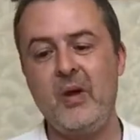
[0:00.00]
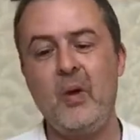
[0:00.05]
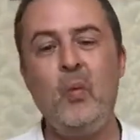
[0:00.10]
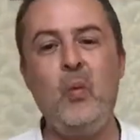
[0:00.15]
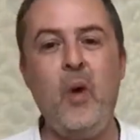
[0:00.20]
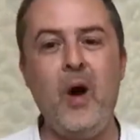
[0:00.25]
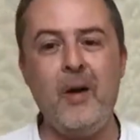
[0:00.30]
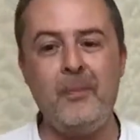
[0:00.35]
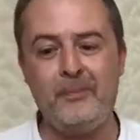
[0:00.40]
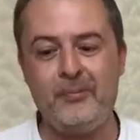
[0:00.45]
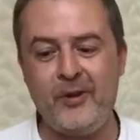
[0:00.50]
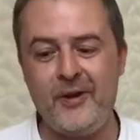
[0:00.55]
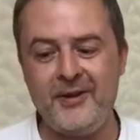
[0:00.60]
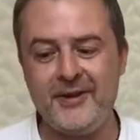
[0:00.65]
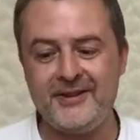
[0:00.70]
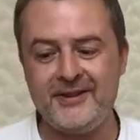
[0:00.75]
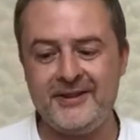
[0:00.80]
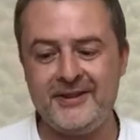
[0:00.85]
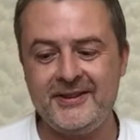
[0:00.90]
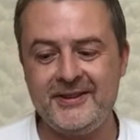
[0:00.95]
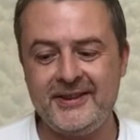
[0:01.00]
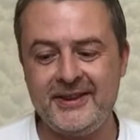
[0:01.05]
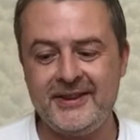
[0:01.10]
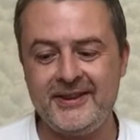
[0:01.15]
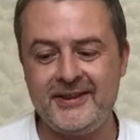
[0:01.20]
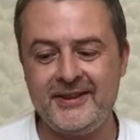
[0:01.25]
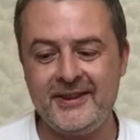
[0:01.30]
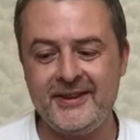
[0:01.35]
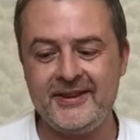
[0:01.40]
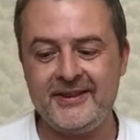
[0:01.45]
What brothers and
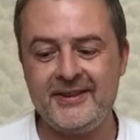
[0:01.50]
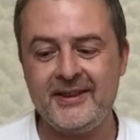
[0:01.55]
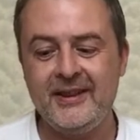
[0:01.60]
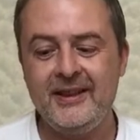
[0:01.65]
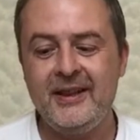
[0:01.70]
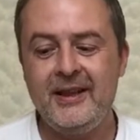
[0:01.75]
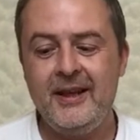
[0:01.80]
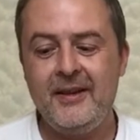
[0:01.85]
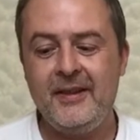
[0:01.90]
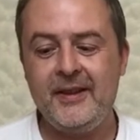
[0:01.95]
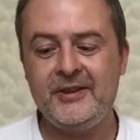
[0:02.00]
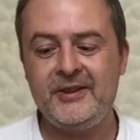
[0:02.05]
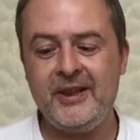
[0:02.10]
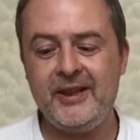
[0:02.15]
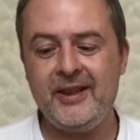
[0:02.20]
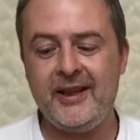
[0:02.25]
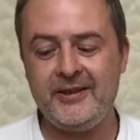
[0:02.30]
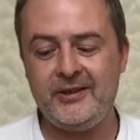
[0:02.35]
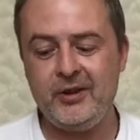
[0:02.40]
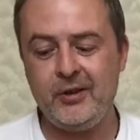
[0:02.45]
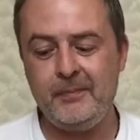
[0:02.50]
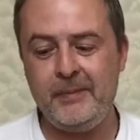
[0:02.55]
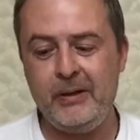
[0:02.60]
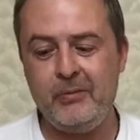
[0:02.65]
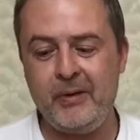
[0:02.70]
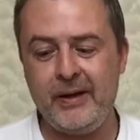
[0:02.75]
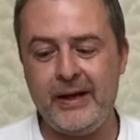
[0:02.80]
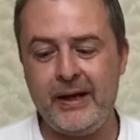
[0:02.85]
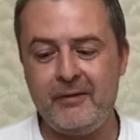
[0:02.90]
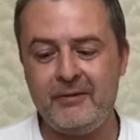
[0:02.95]
sisters? The Jedi took me
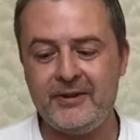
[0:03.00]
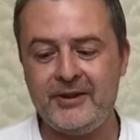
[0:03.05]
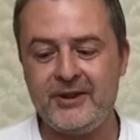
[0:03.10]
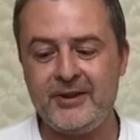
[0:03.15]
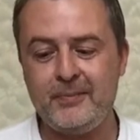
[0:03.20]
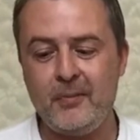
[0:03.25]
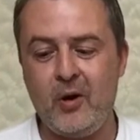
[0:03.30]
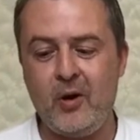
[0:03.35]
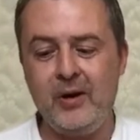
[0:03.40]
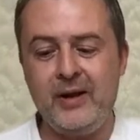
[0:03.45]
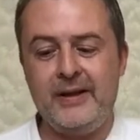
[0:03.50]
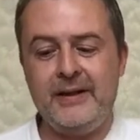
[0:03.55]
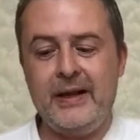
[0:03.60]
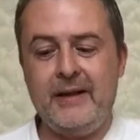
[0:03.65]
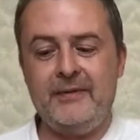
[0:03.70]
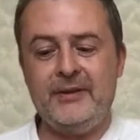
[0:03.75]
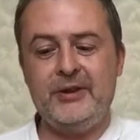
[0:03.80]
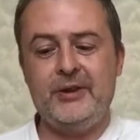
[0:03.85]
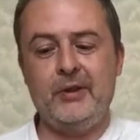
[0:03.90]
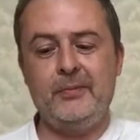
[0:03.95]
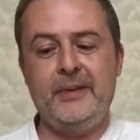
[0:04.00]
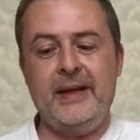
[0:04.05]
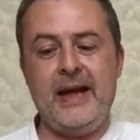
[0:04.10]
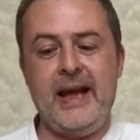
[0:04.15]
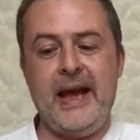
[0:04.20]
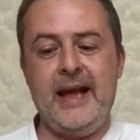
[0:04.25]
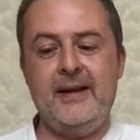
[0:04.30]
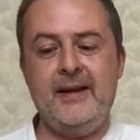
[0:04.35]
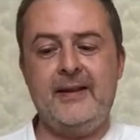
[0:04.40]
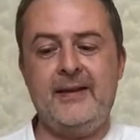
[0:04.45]
when I was small and never showed me
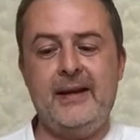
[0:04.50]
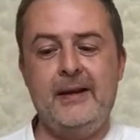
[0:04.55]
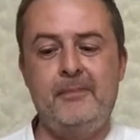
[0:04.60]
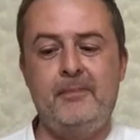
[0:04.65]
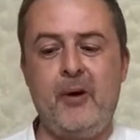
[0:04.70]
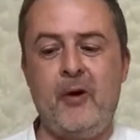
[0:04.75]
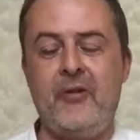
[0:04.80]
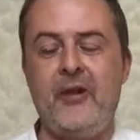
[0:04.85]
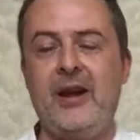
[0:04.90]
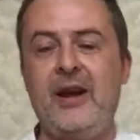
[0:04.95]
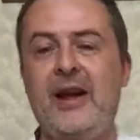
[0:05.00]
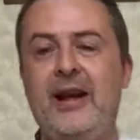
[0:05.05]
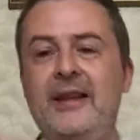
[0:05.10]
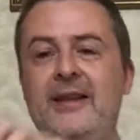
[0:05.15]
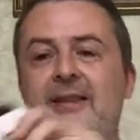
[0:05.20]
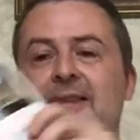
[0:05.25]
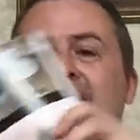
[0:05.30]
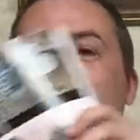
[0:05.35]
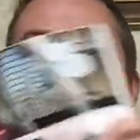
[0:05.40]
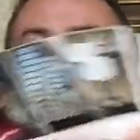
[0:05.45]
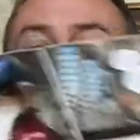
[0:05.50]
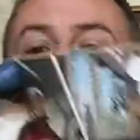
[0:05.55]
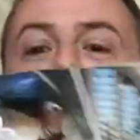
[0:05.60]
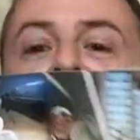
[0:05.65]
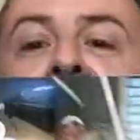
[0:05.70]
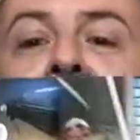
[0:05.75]
anything but the light side